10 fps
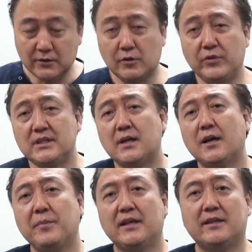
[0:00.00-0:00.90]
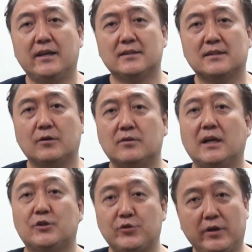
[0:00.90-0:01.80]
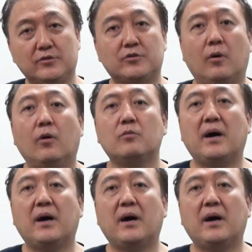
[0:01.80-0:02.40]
The reason I make this, I would like to share to all